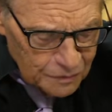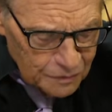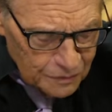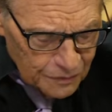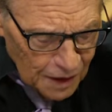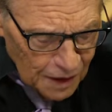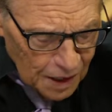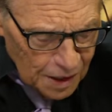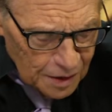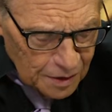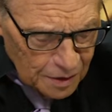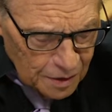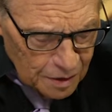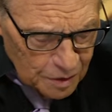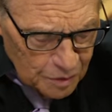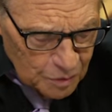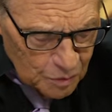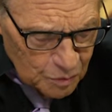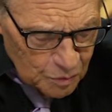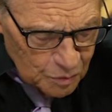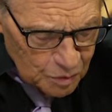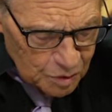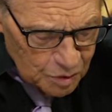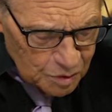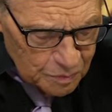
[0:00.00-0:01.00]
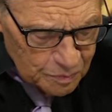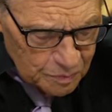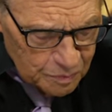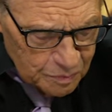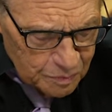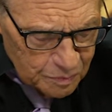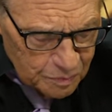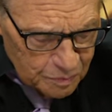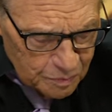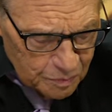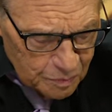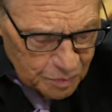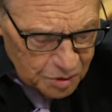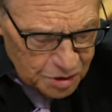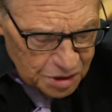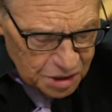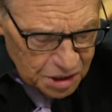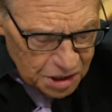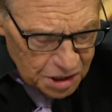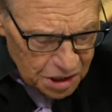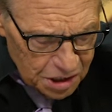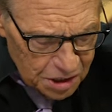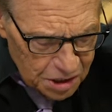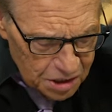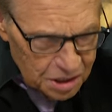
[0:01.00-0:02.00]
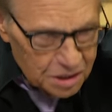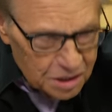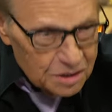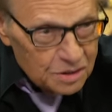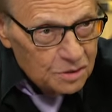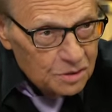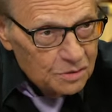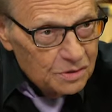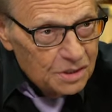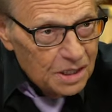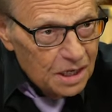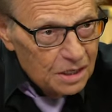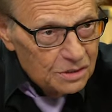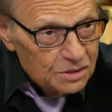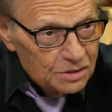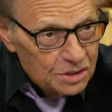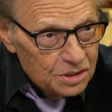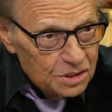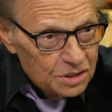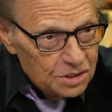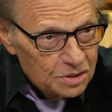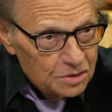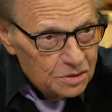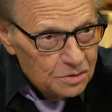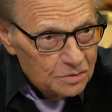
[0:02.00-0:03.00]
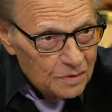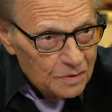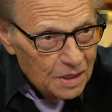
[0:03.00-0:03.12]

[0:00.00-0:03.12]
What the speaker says: father was killed in 2002,